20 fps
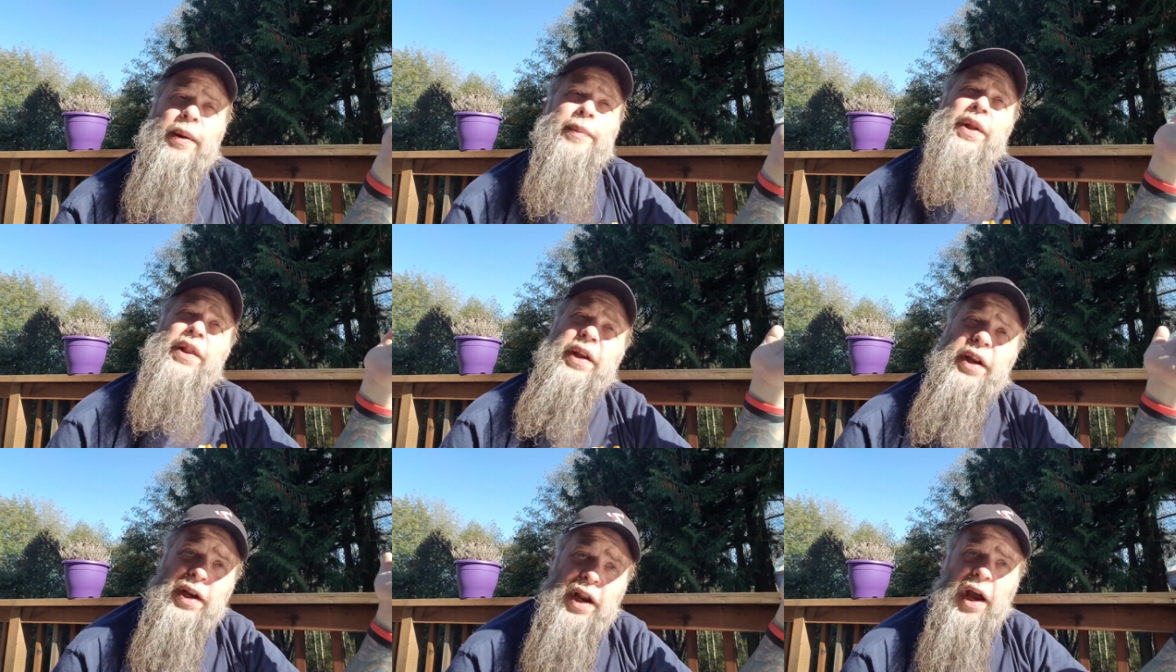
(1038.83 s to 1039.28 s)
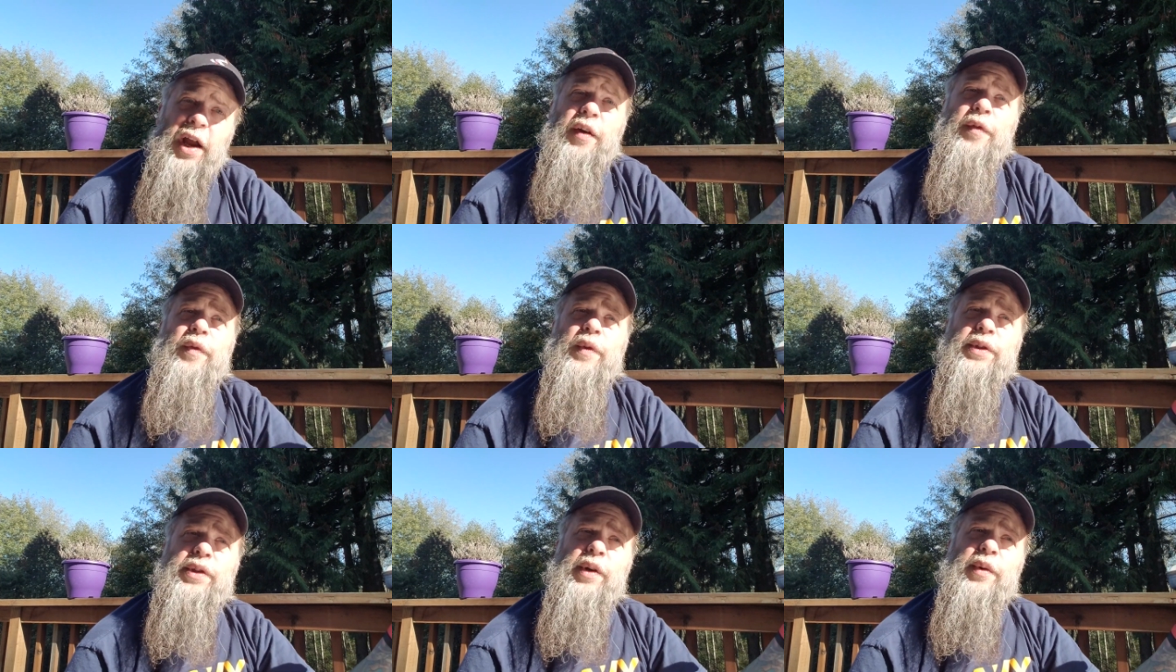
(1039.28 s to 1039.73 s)
I mean, the
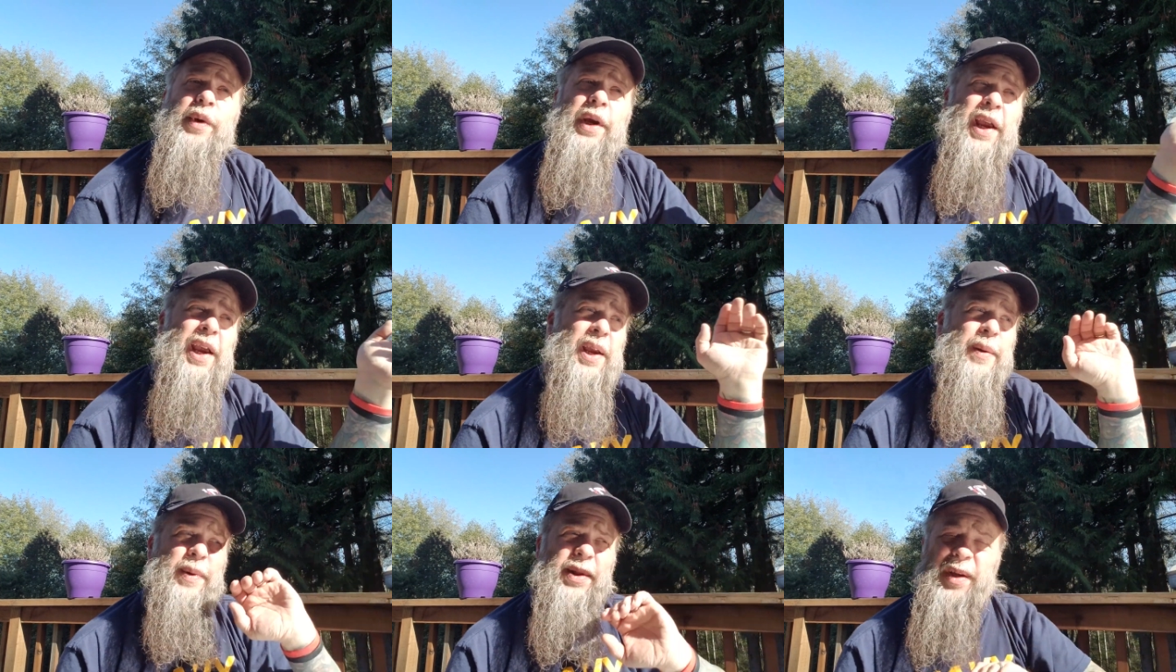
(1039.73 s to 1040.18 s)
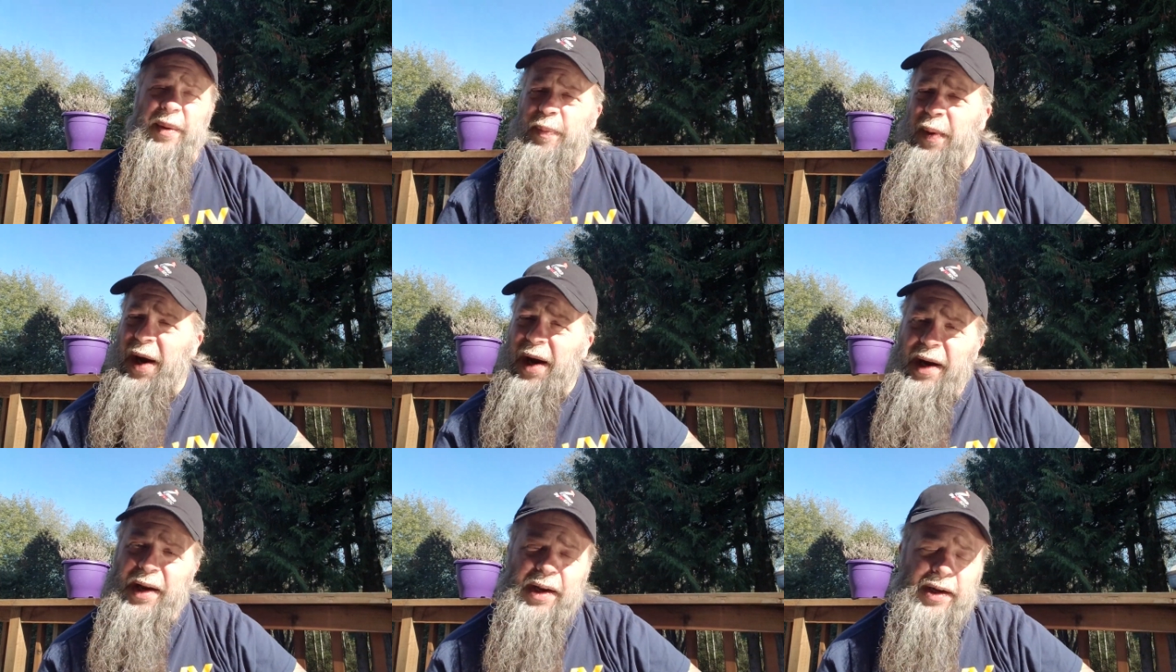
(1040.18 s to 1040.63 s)
knife was okay, but the
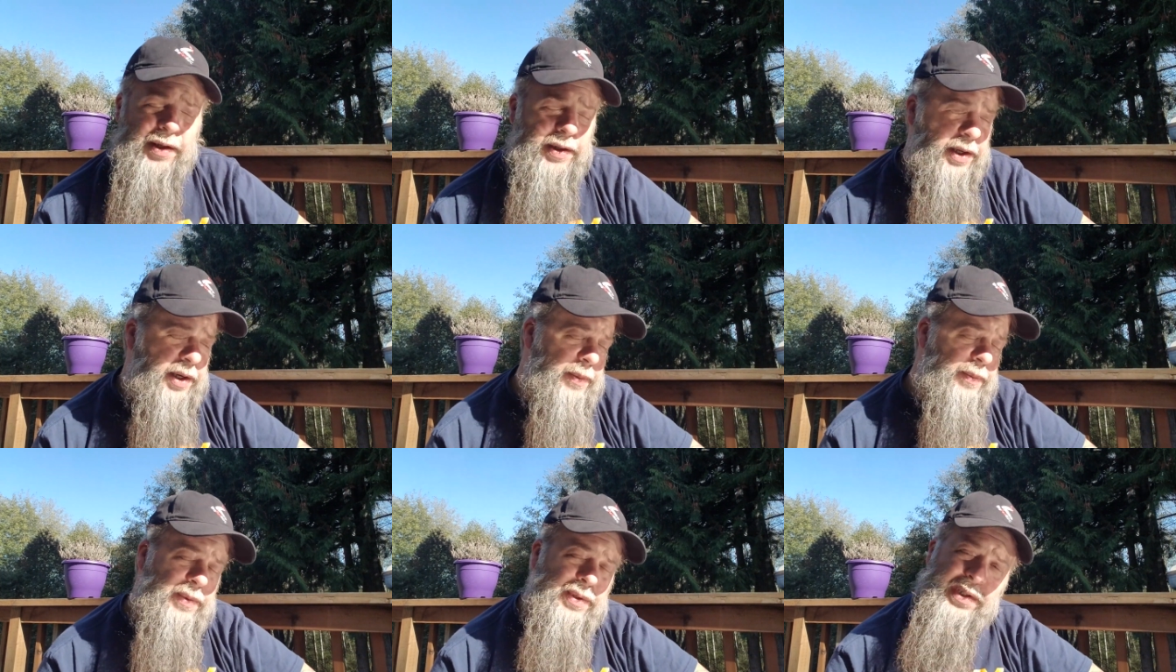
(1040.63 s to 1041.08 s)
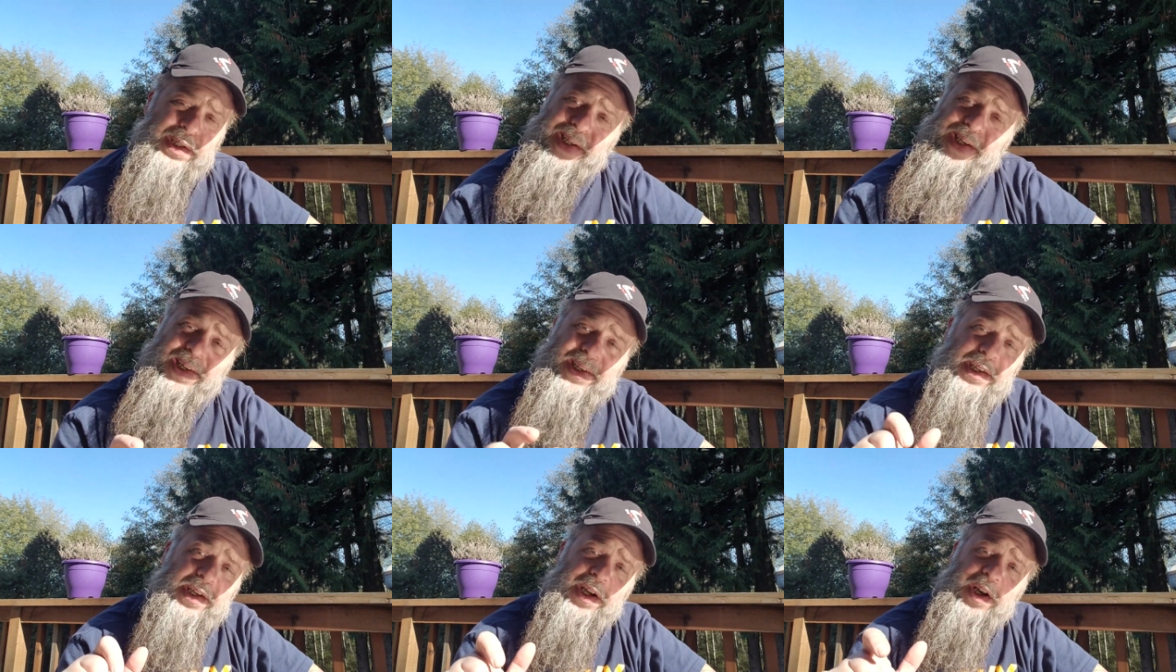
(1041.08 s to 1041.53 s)
pocket clip,
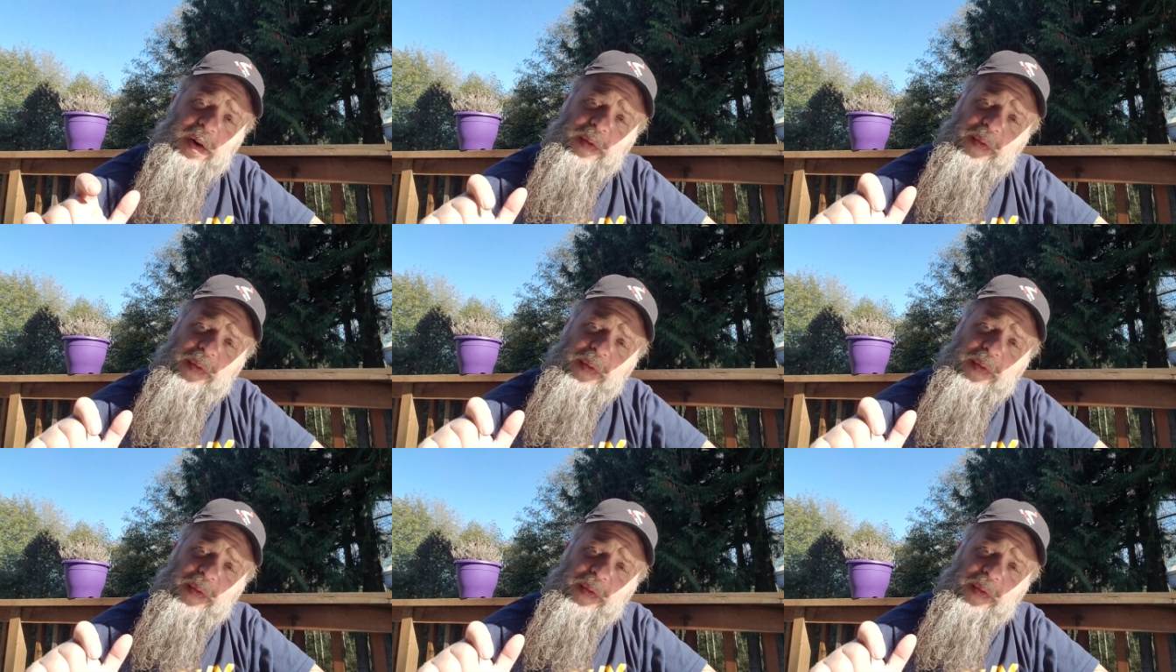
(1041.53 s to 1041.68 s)
didn't care